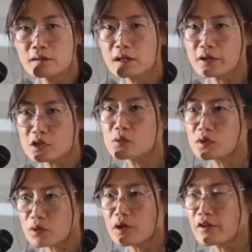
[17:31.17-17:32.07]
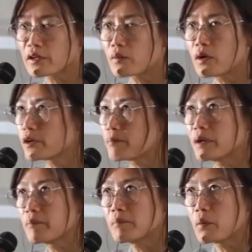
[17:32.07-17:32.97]
Like, this was the one thing they wanted,
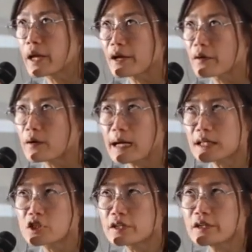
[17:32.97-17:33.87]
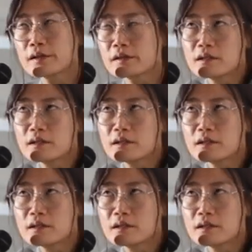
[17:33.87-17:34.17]
but we had actually,